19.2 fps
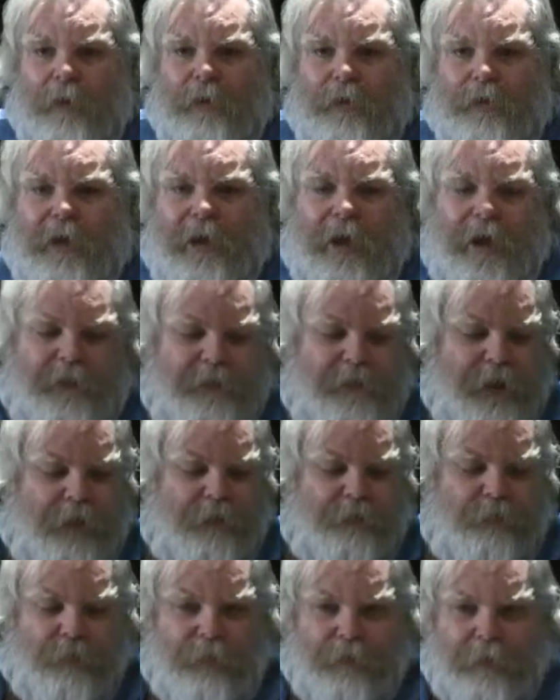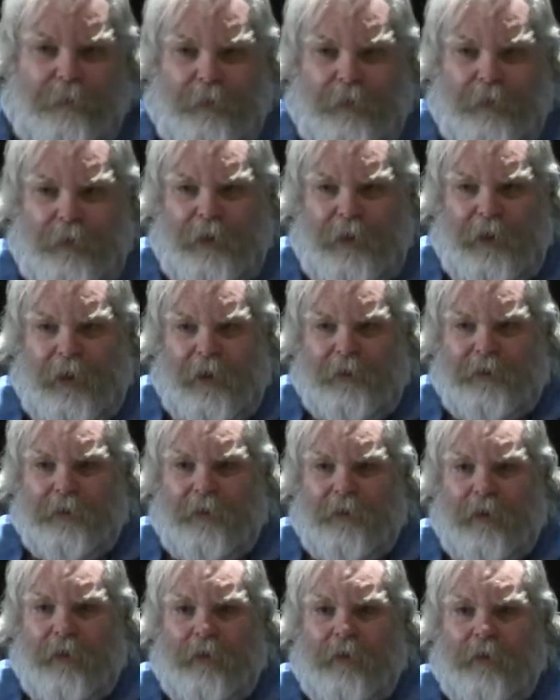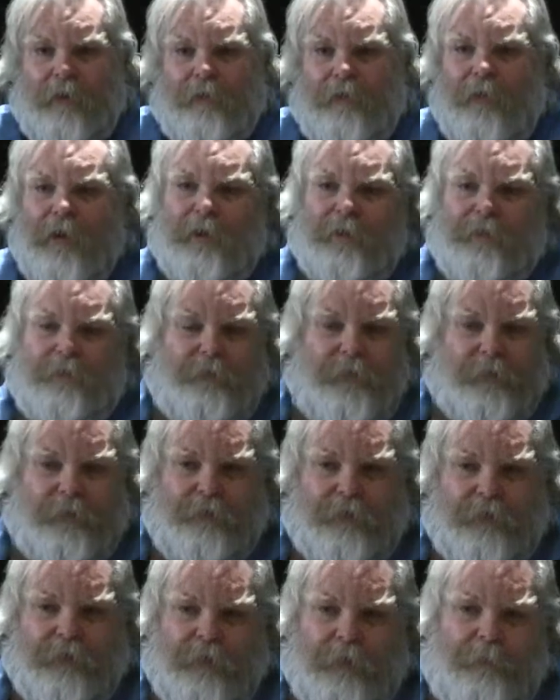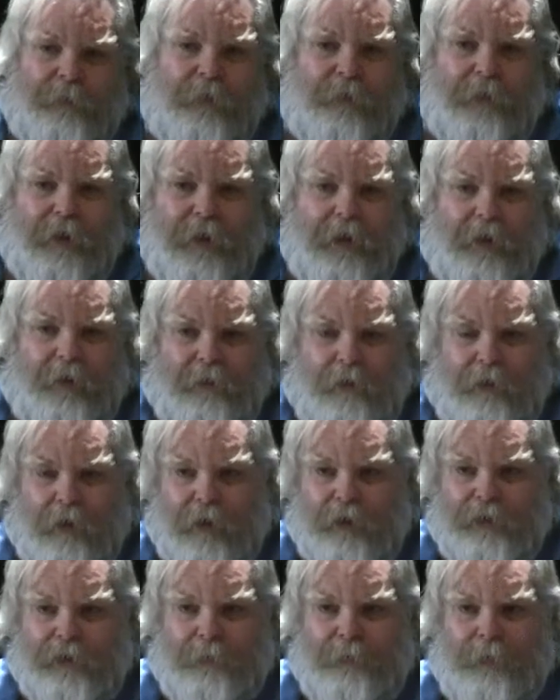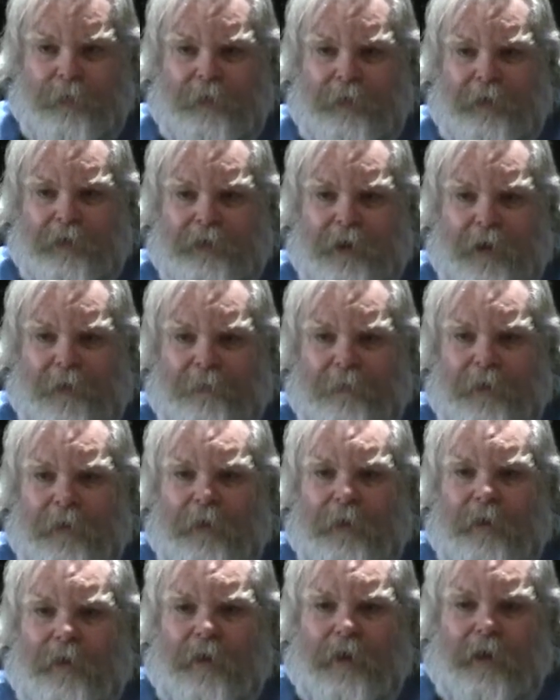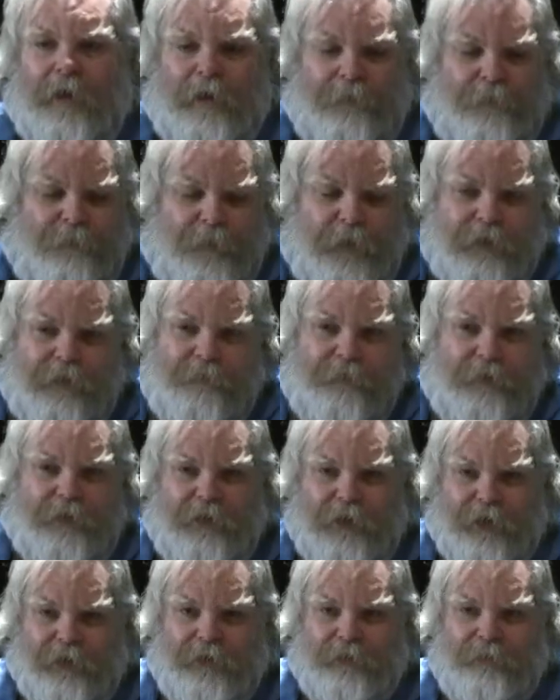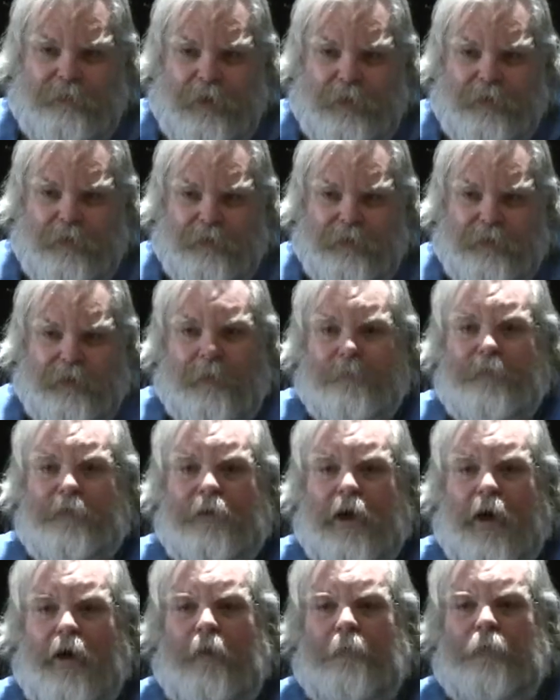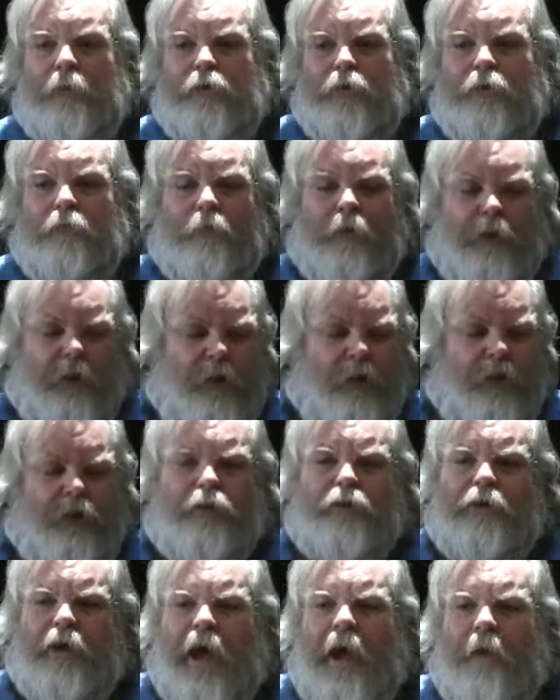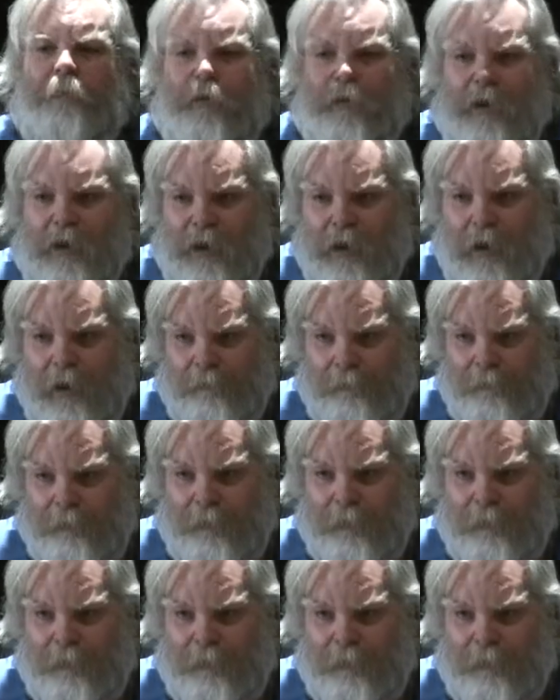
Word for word: You can't say it to a community has a, a, like District of Columbia or any other large communities have uh, influx of injection drug users. I'm sorry, but your your time will come.